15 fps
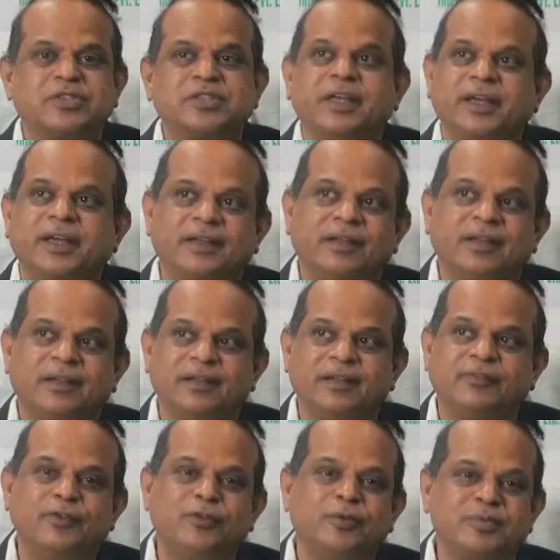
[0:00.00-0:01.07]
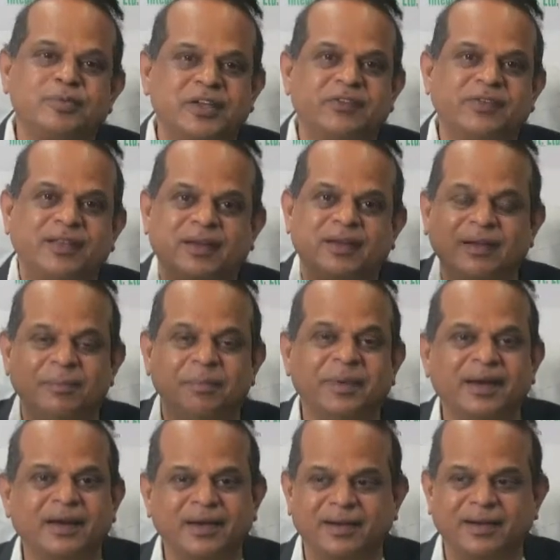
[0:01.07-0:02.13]
even the
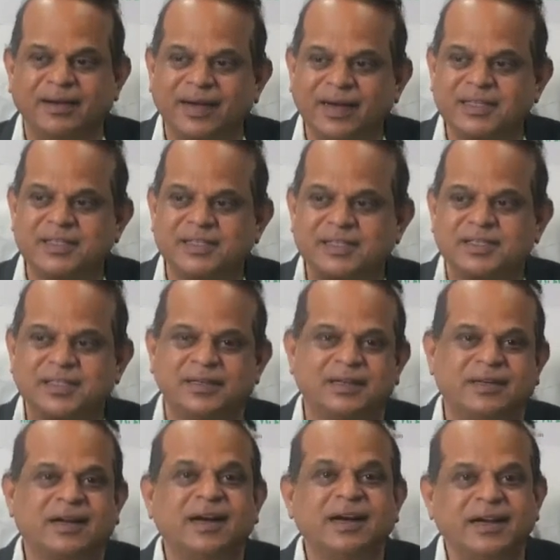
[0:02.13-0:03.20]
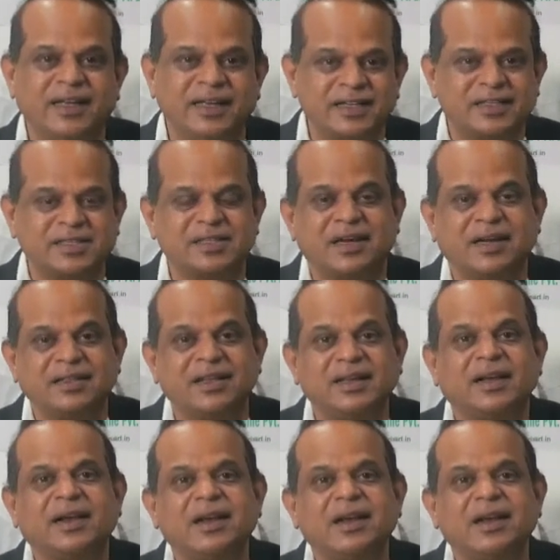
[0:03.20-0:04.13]
mirror gets condensed, the